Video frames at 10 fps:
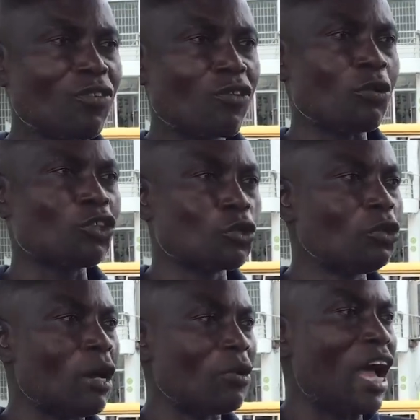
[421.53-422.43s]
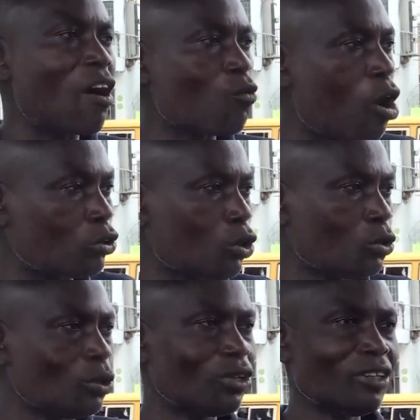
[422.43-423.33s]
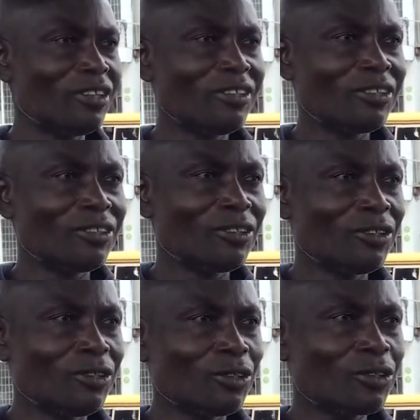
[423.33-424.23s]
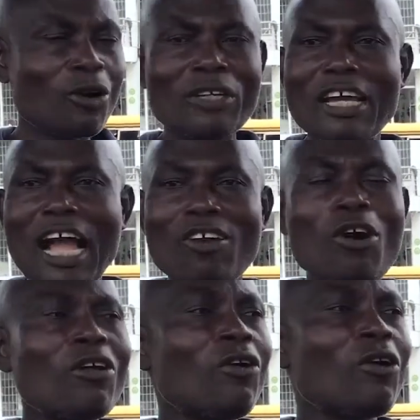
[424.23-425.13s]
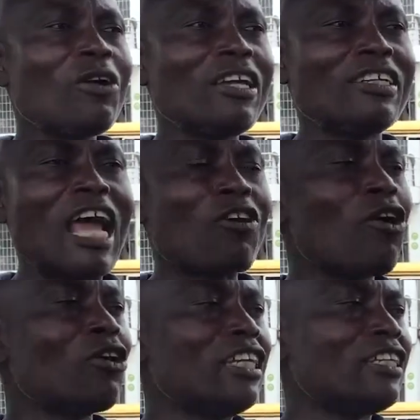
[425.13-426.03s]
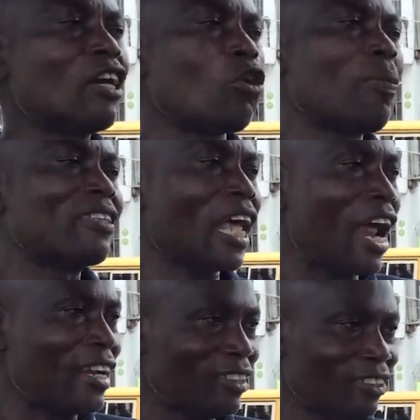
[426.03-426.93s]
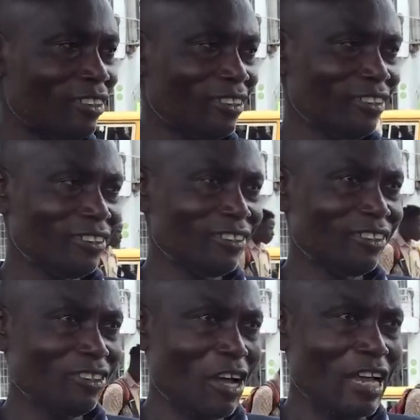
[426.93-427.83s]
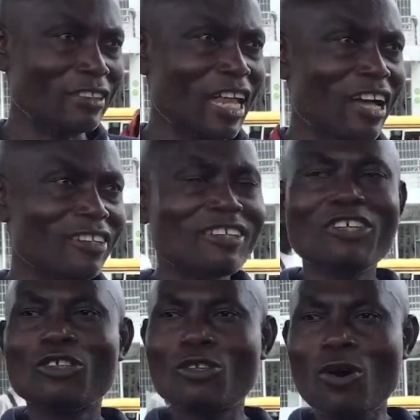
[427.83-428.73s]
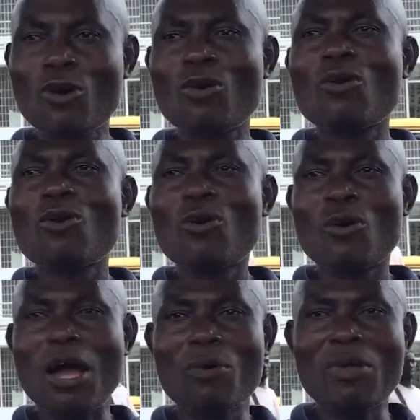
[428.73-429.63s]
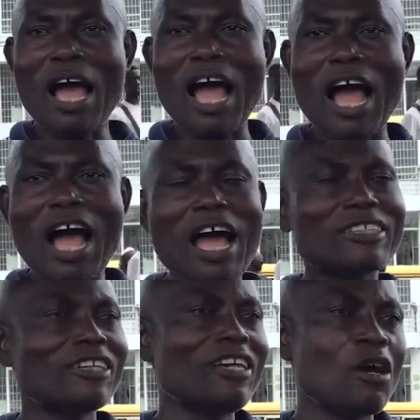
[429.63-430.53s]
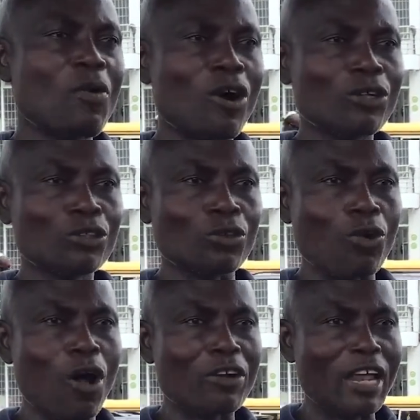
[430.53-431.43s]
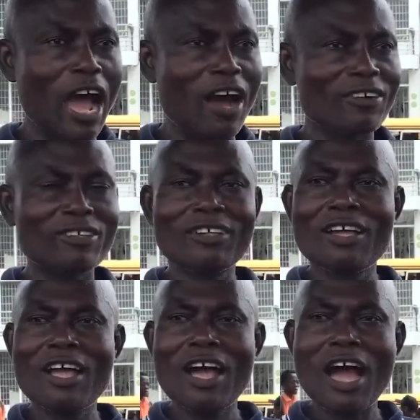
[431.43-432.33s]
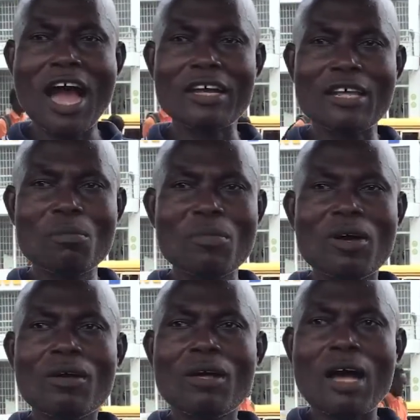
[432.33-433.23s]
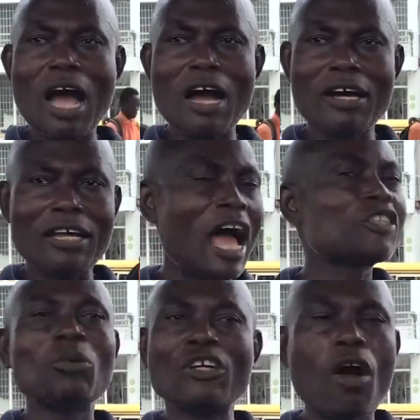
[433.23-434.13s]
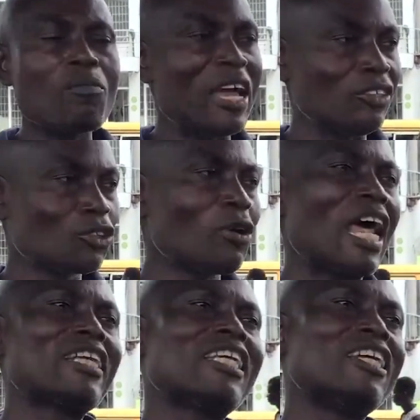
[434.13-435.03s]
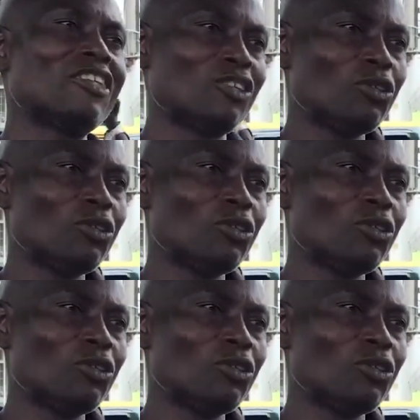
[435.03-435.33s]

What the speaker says: from school, they will have work to do. So they are not only there to pay salary. Do you understand? So we are asking Labour to come down and rehearse with government, so that things